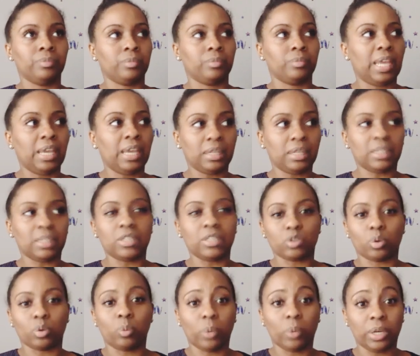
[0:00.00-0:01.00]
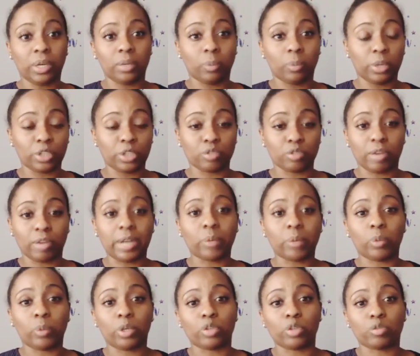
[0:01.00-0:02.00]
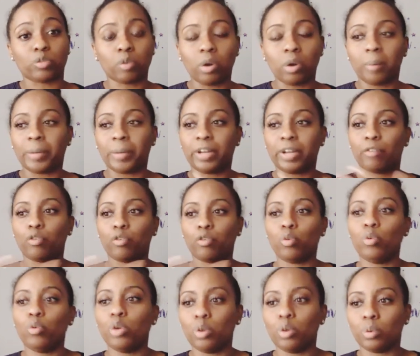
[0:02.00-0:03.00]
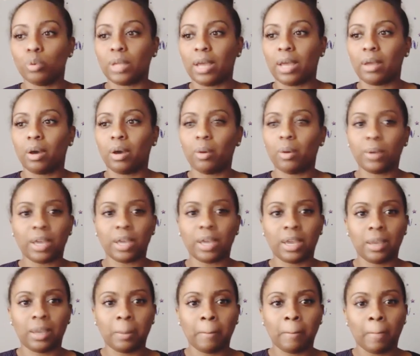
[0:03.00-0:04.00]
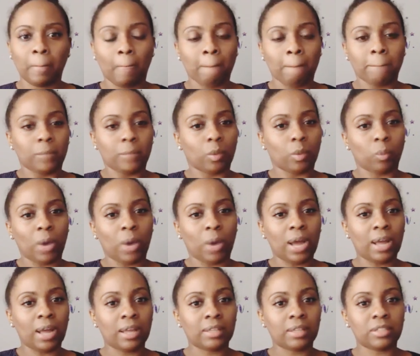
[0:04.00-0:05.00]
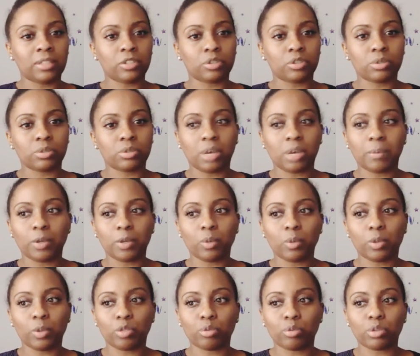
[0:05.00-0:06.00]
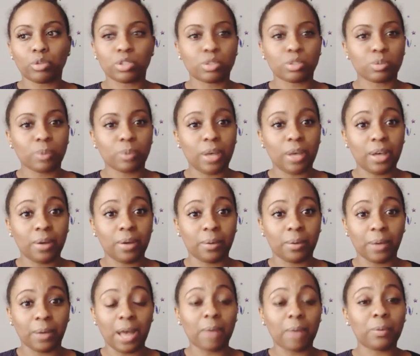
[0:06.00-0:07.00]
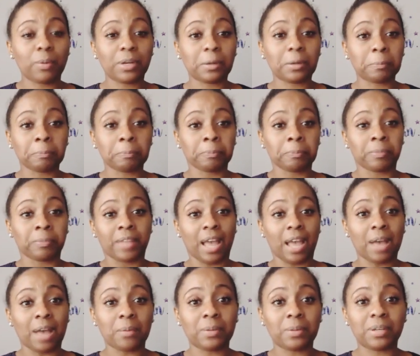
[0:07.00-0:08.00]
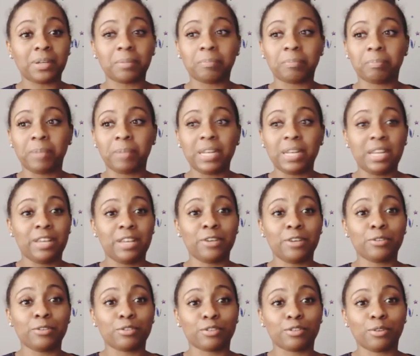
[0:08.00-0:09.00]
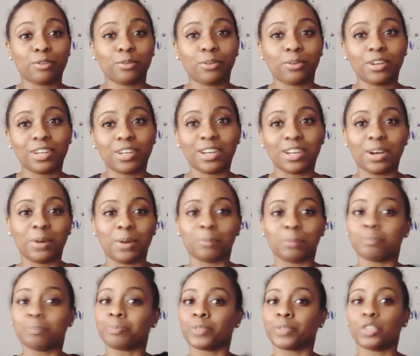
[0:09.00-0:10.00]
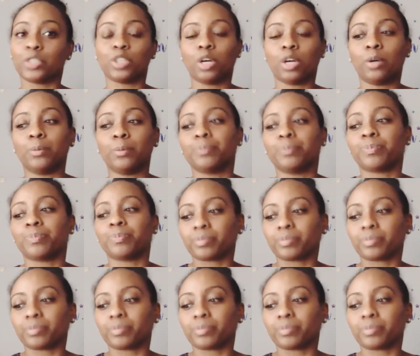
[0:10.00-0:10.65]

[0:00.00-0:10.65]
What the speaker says: inklings on what is right and what is wrong, but if you know, like, okay, why didn't you tell me you went through this as well? I would have been healed so long ago. So